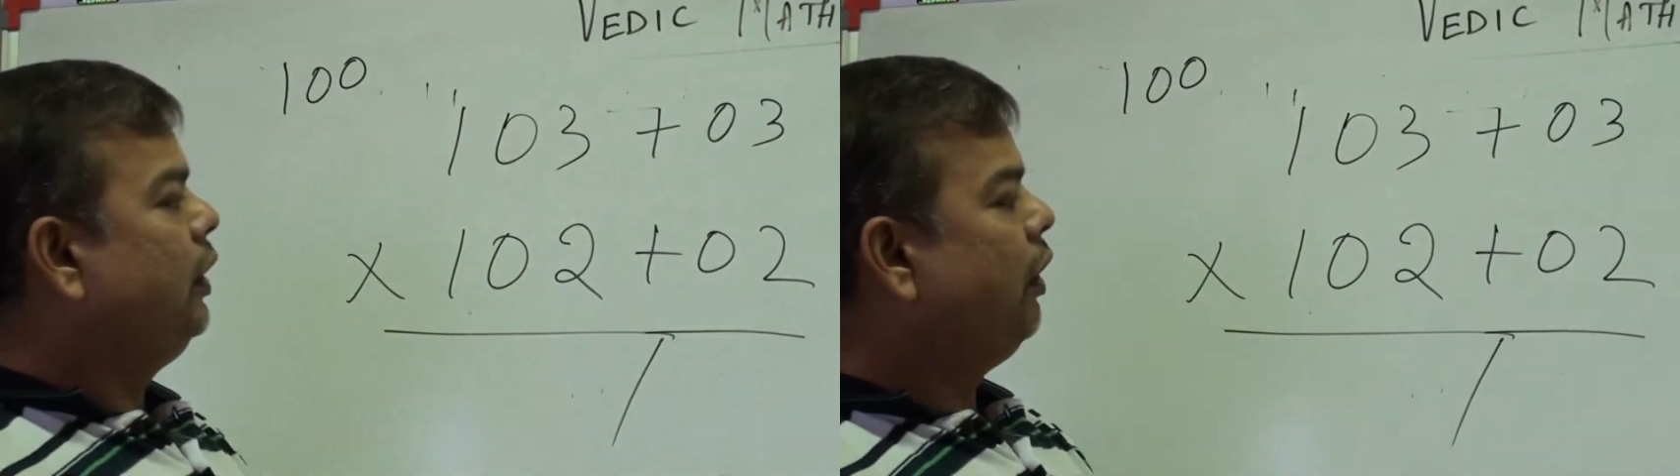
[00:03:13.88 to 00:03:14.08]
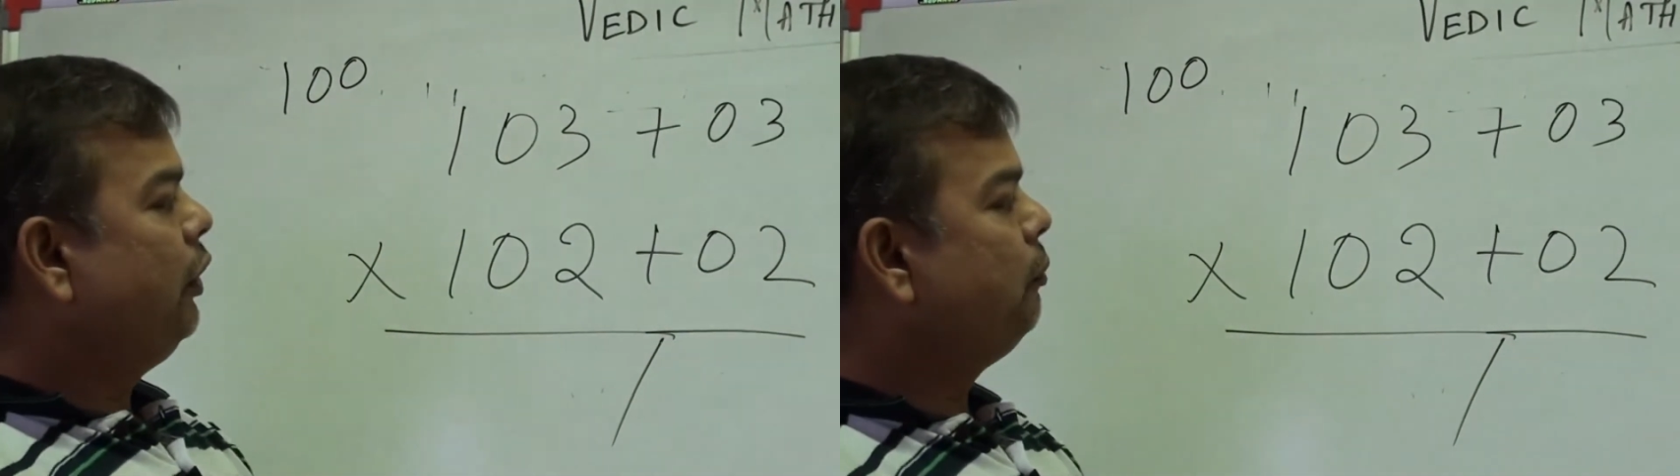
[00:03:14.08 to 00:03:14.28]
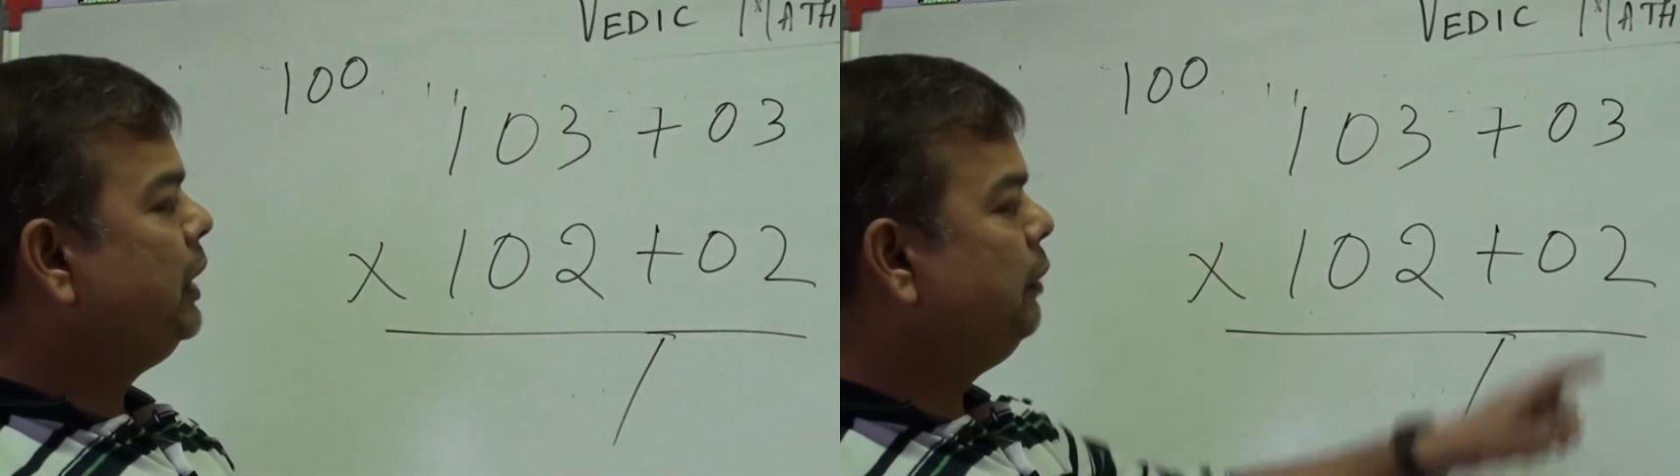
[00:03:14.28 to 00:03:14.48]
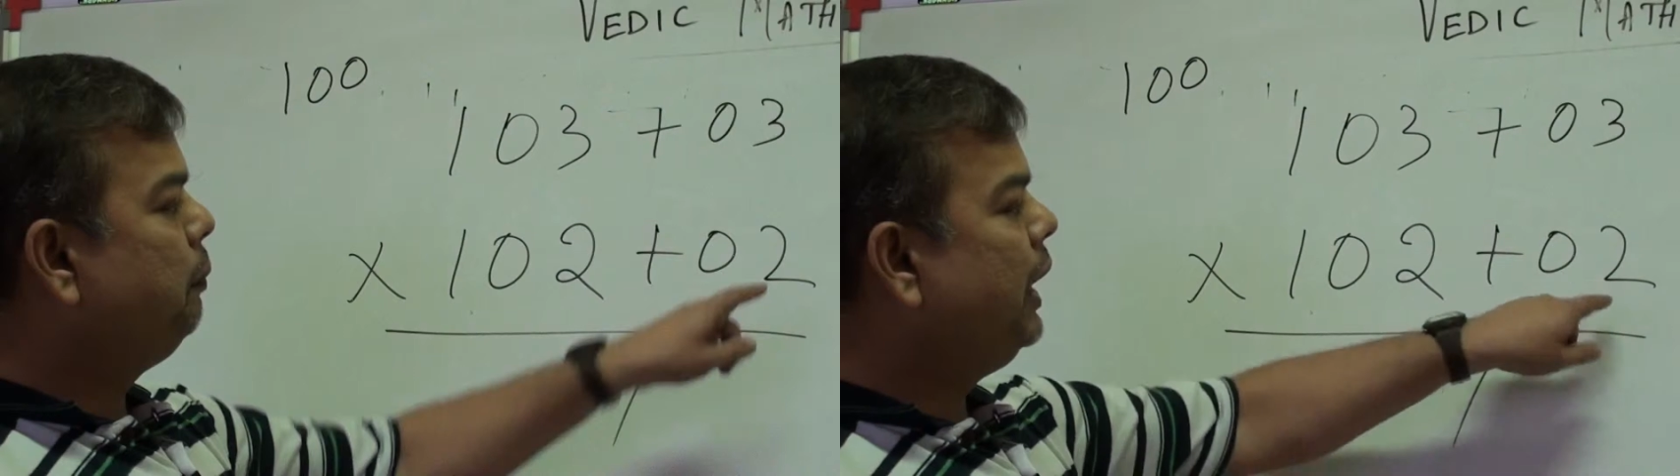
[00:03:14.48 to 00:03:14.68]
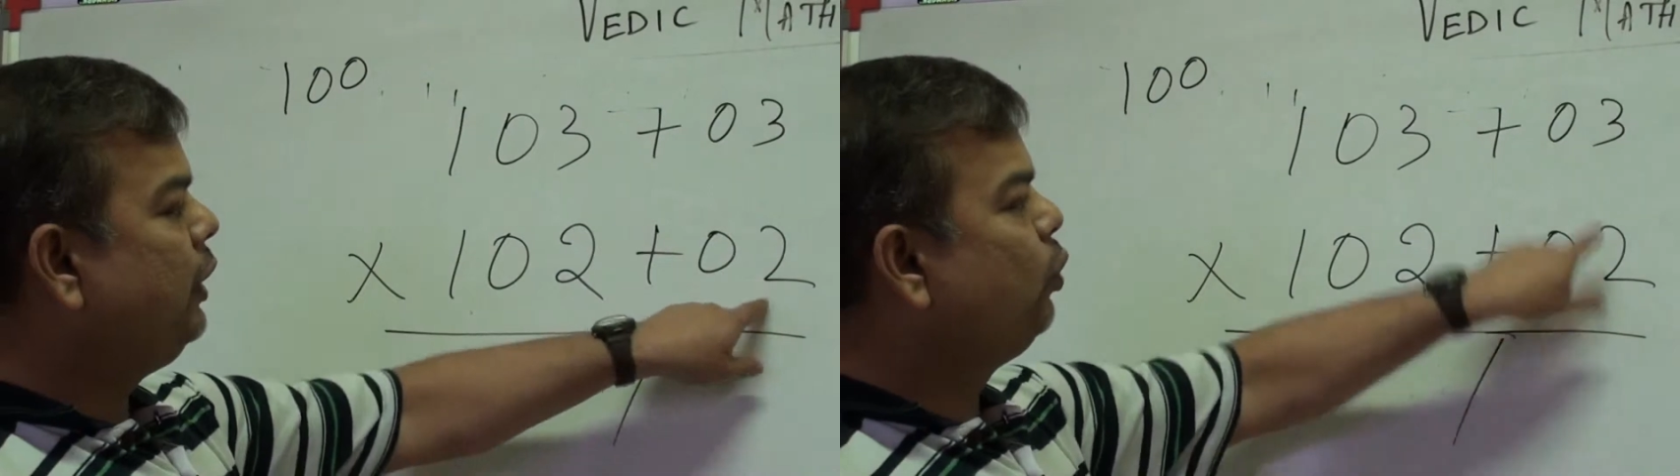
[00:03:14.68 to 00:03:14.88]
Now you
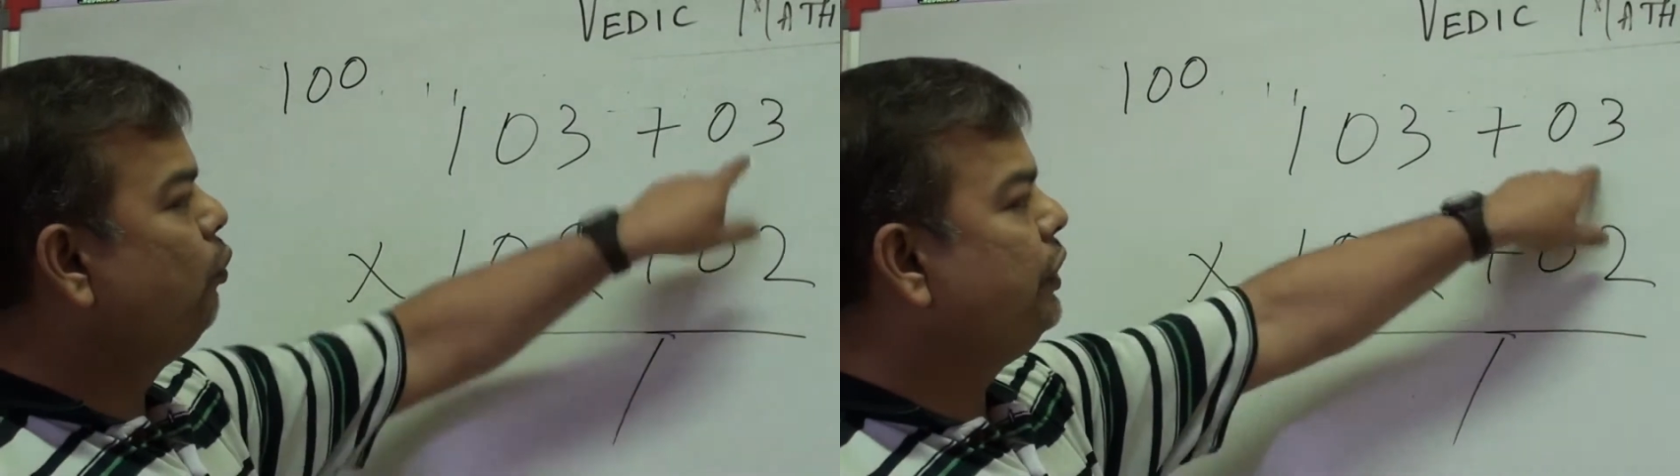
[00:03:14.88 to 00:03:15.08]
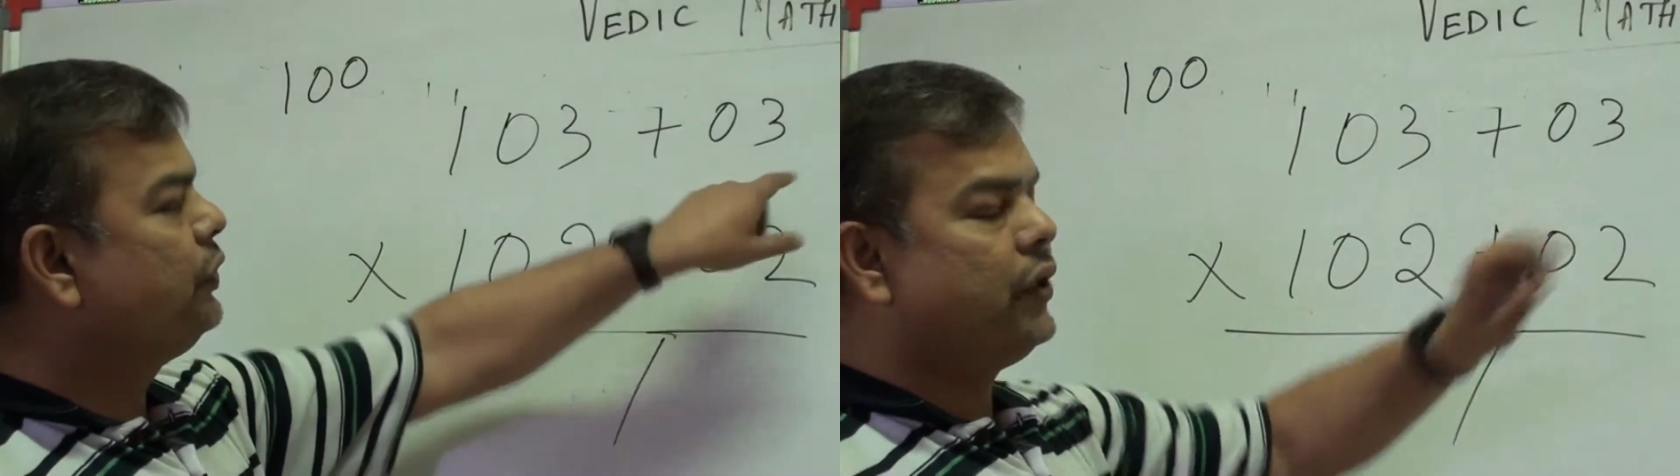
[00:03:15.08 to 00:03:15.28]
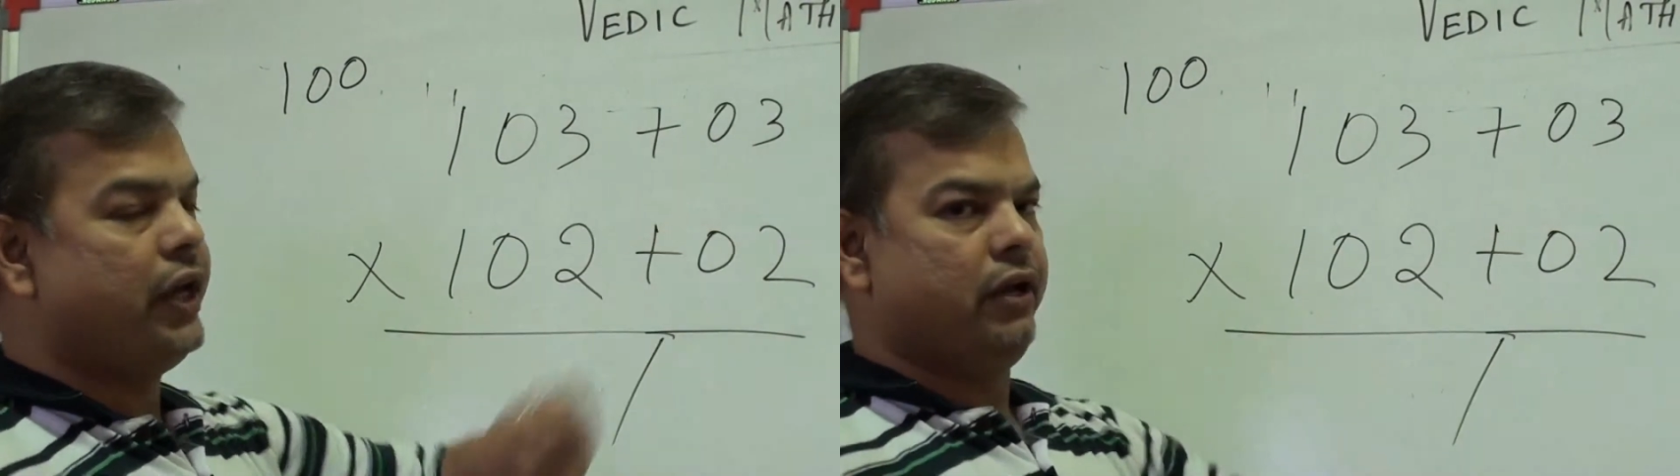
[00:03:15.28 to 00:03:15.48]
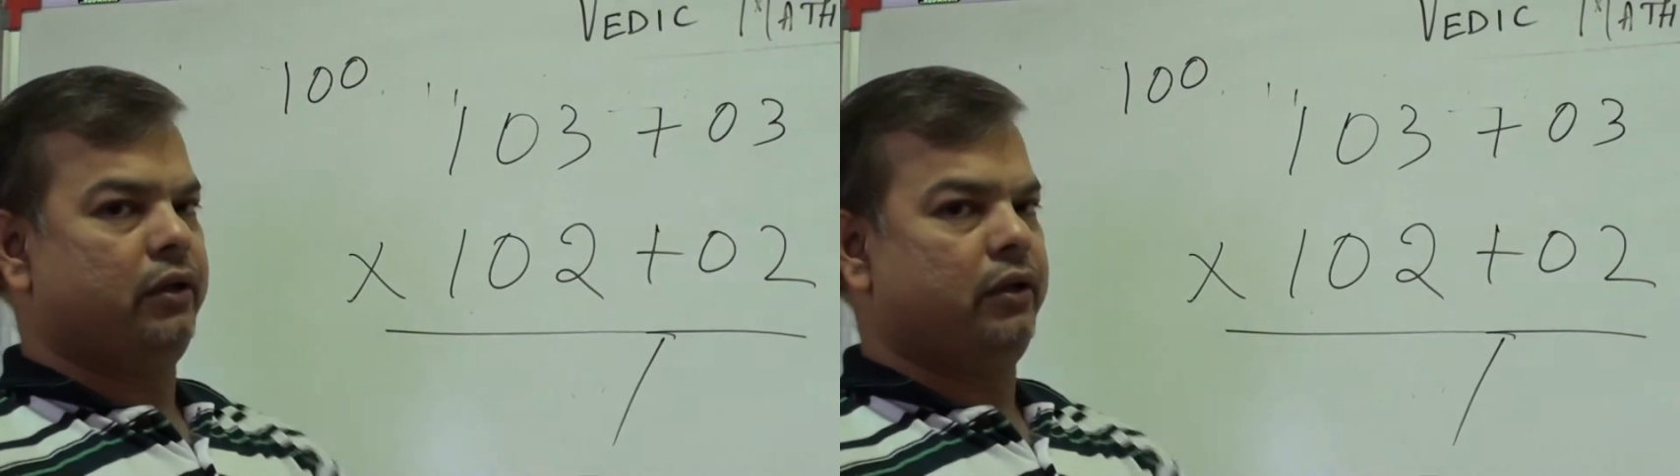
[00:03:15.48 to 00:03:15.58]
multiply 2 with 3,